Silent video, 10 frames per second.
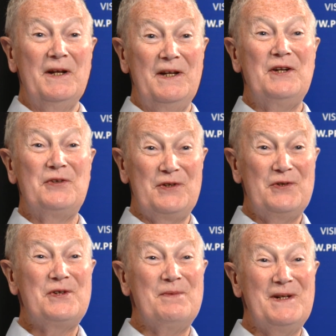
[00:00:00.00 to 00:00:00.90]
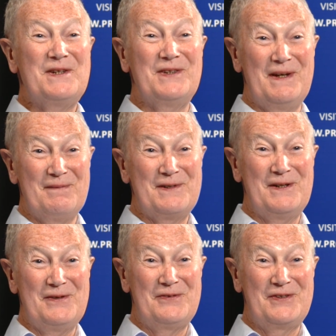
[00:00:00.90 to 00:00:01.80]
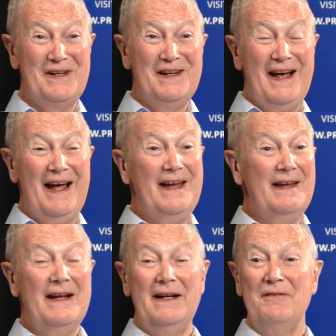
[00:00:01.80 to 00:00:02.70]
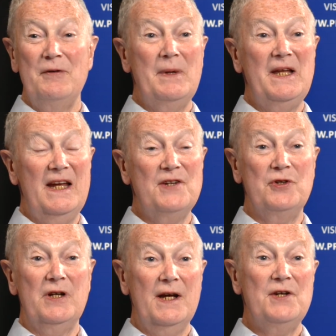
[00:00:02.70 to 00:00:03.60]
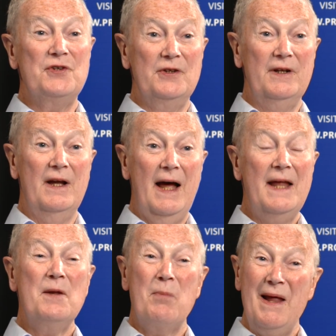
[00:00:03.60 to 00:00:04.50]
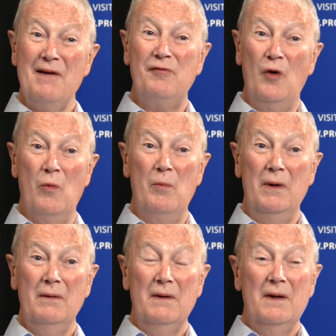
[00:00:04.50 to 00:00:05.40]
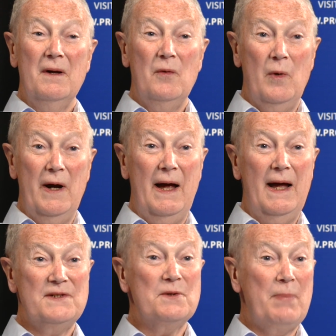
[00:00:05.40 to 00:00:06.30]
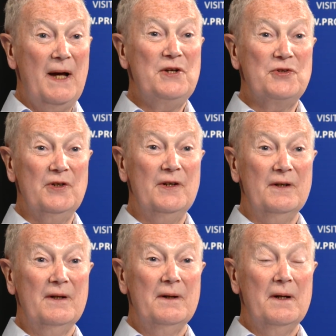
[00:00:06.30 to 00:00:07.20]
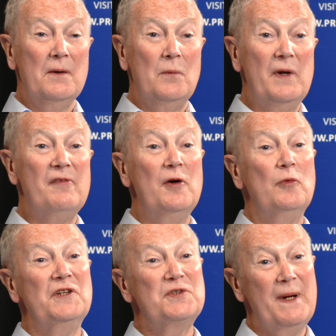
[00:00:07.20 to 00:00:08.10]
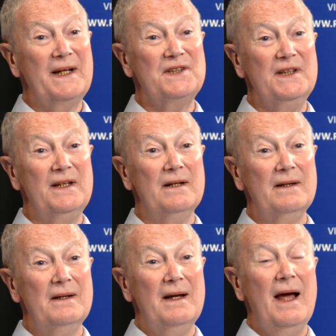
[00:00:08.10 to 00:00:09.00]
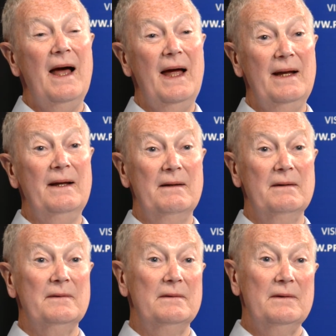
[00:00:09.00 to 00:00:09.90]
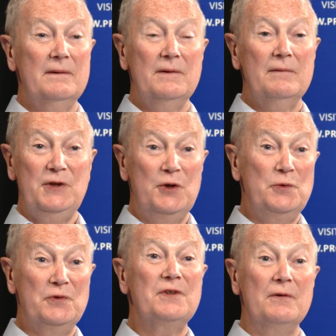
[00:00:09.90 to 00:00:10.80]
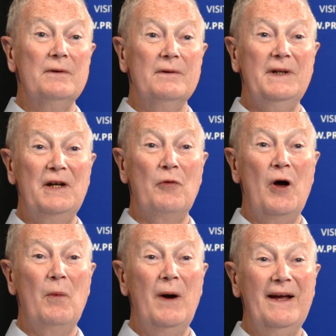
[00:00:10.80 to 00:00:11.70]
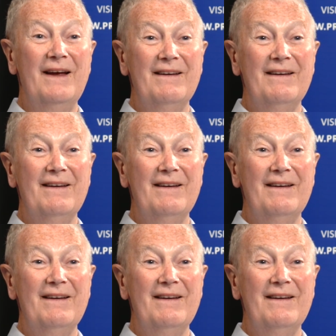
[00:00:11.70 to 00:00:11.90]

and introducing me to themselves, and then giving me the education and the platform where, as a patient, we feel respected and used in the right way.